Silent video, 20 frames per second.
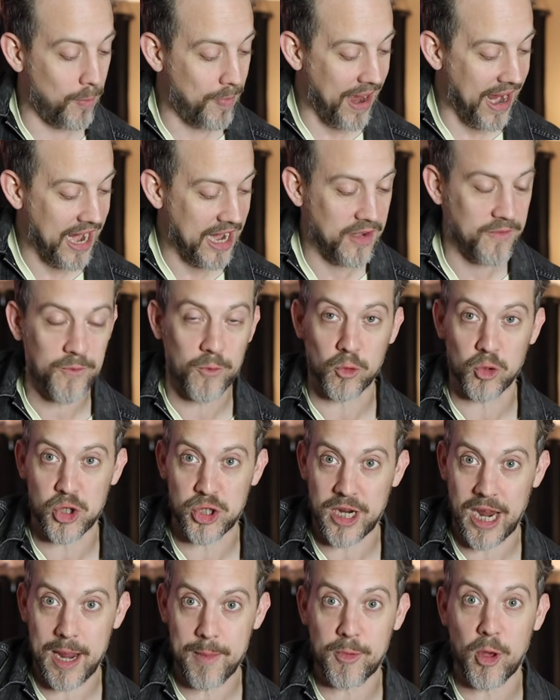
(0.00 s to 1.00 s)
painful
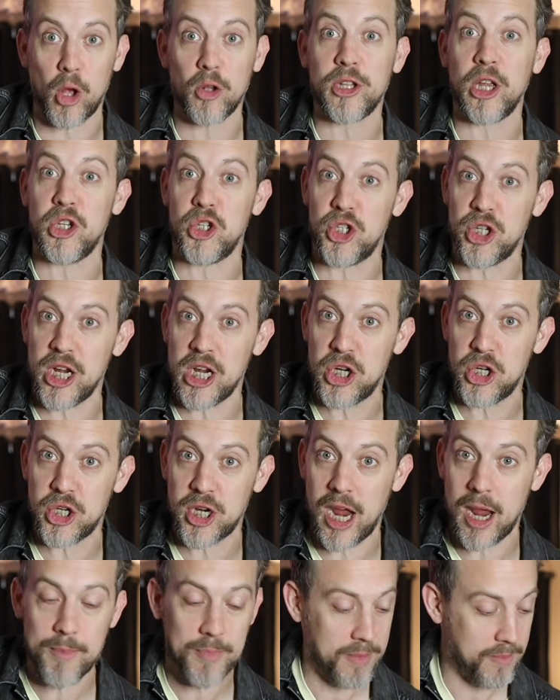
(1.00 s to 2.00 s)
shape called a G
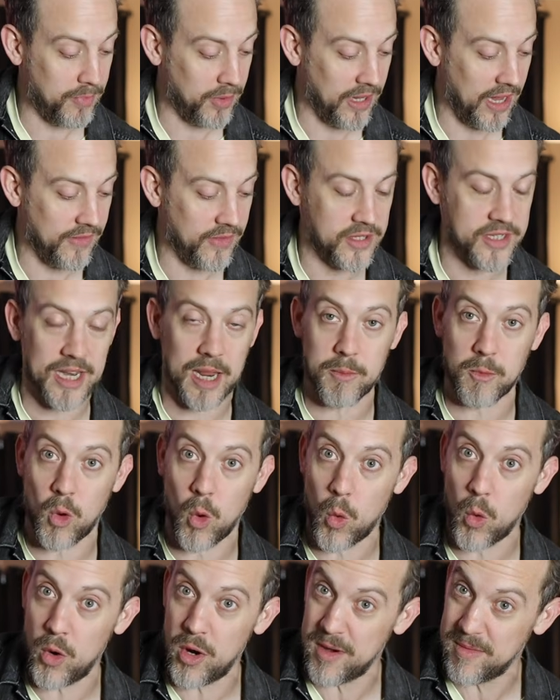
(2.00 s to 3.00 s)
shape and play the same
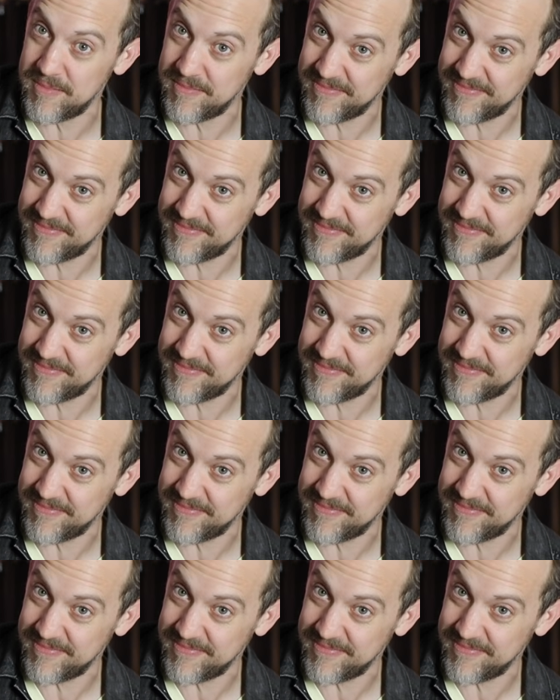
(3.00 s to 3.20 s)
chord.